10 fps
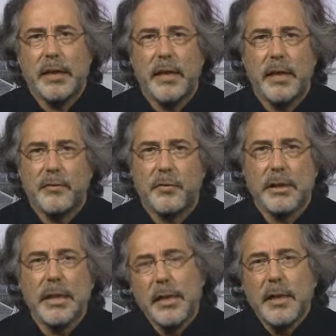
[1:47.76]
carefully.
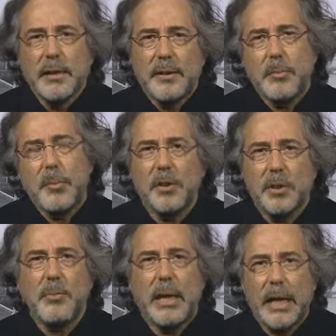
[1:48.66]
The
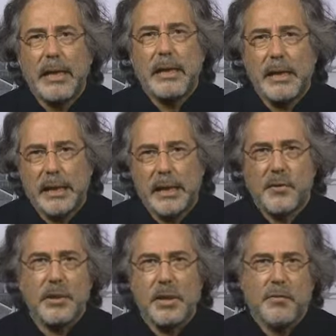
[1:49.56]
bottom line
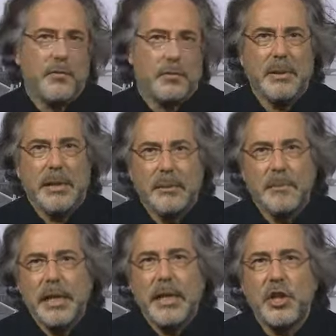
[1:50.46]
is, you know, for in,
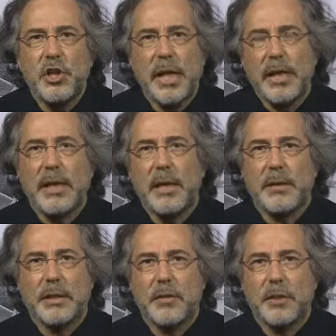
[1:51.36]
initiating
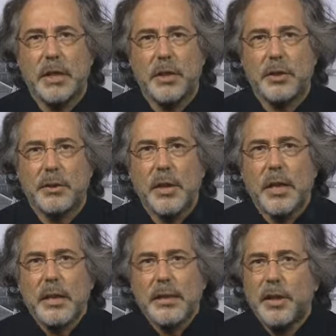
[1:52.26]
our discussion,
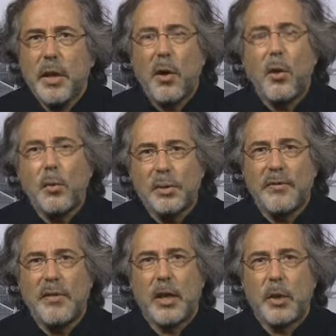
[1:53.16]
the whole
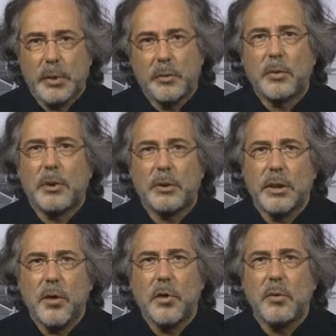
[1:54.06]
developing world,
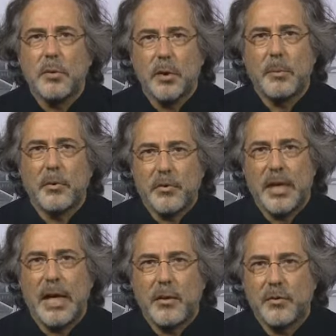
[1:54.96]
the whole Global
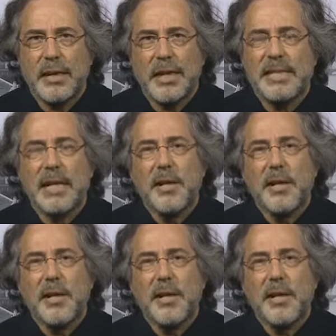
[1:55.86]
South is